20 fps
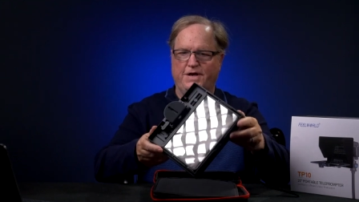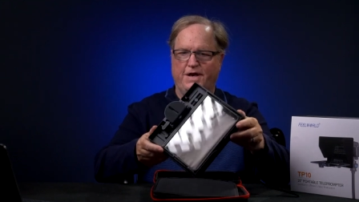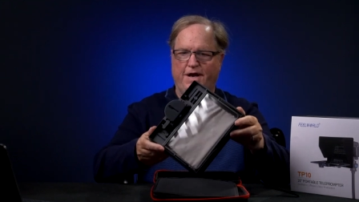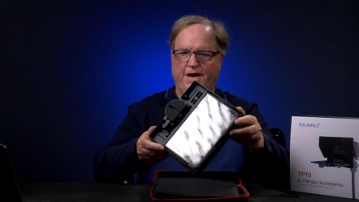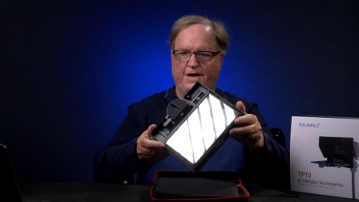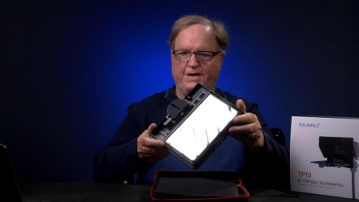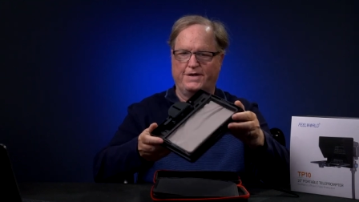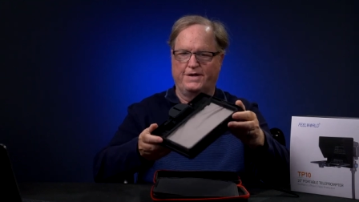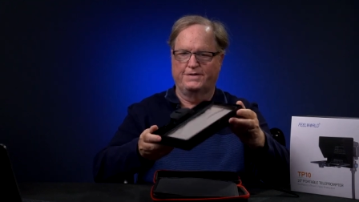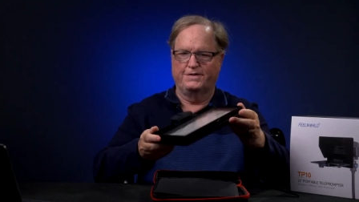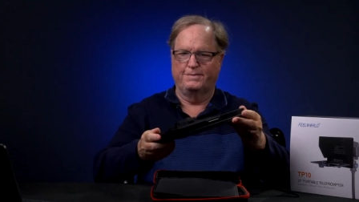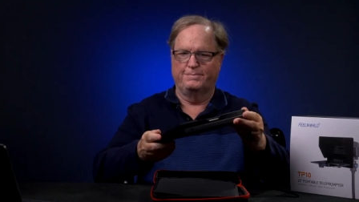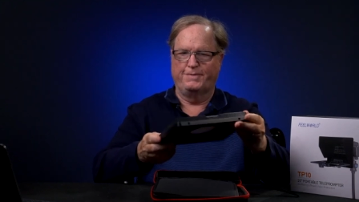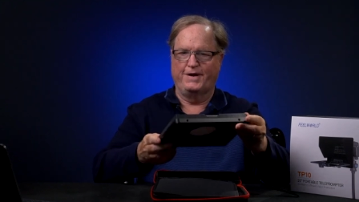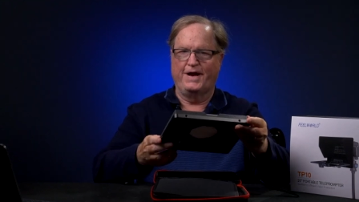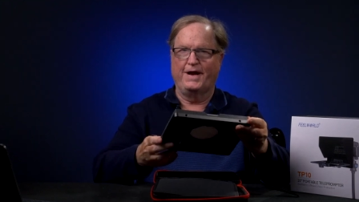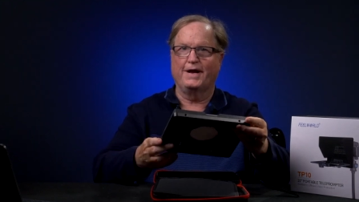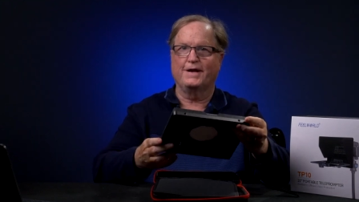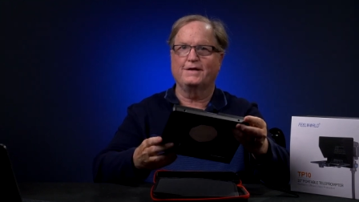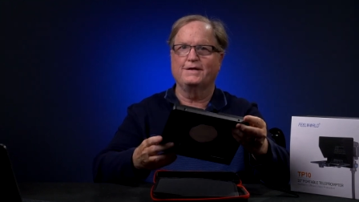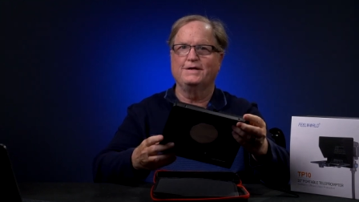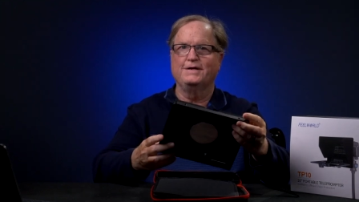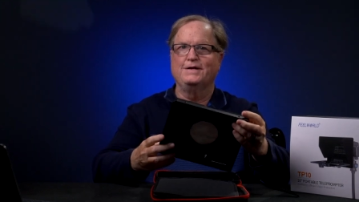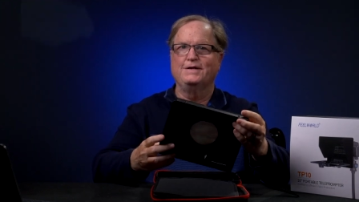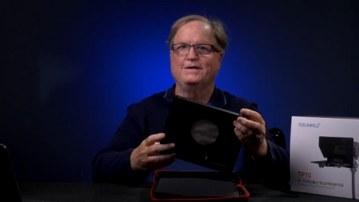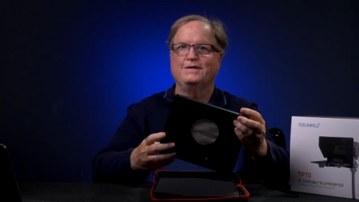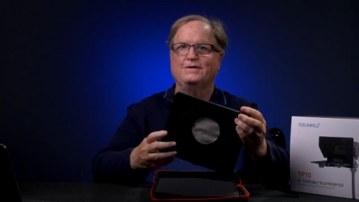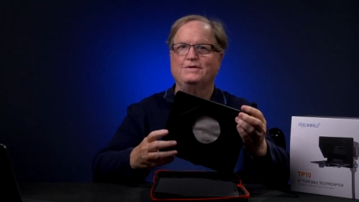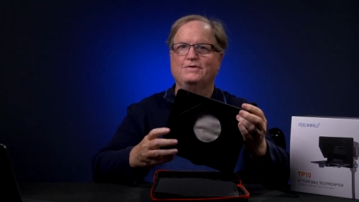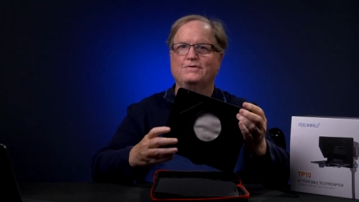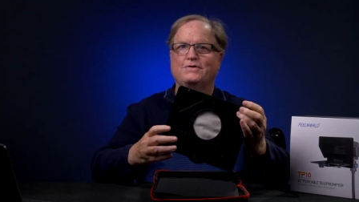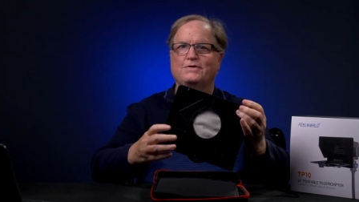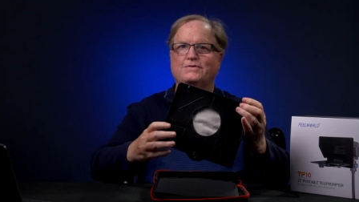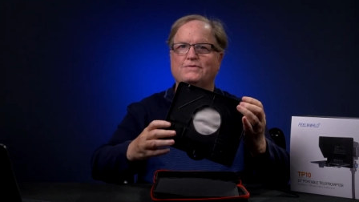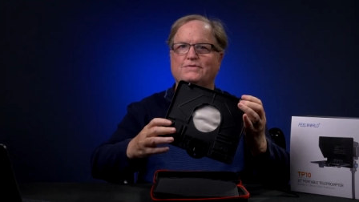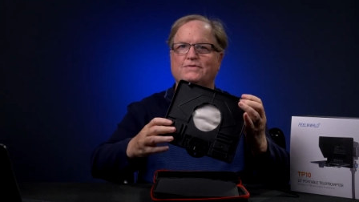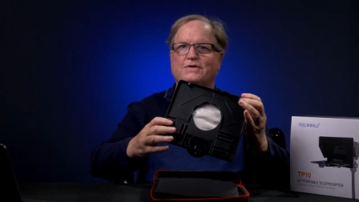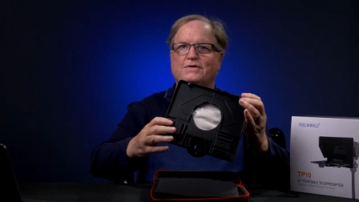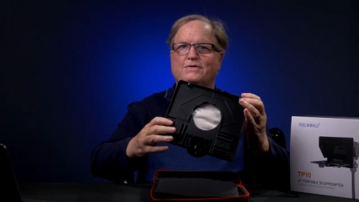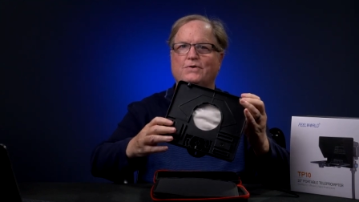And on the back, you can
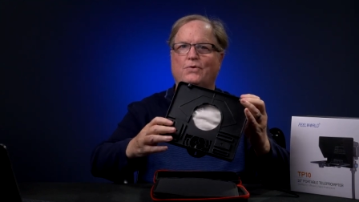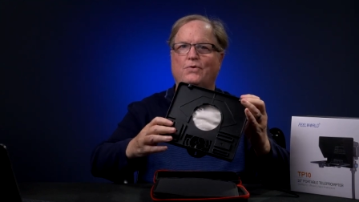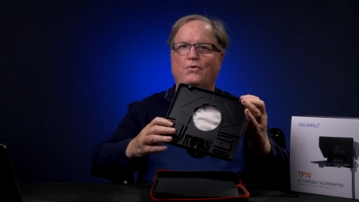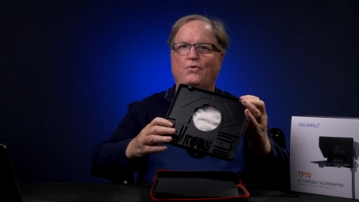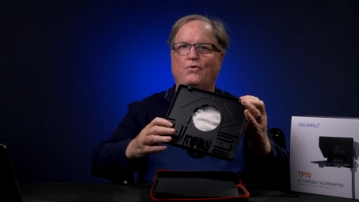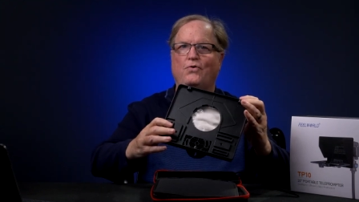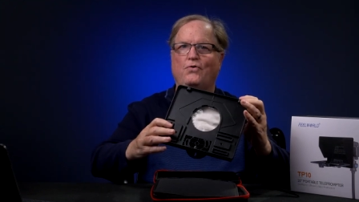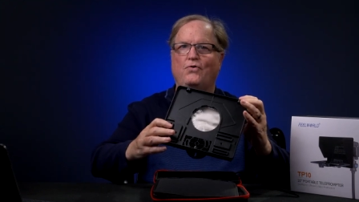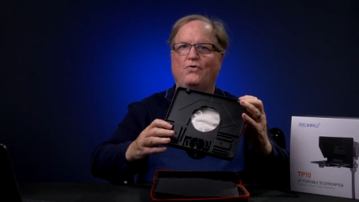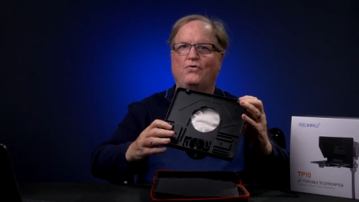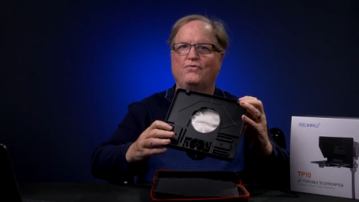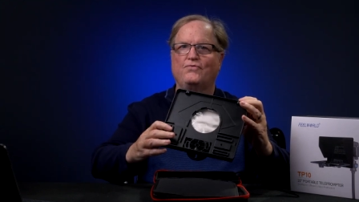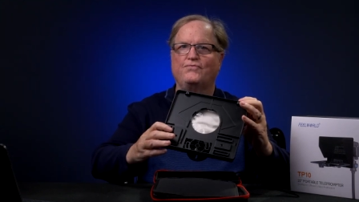see the hole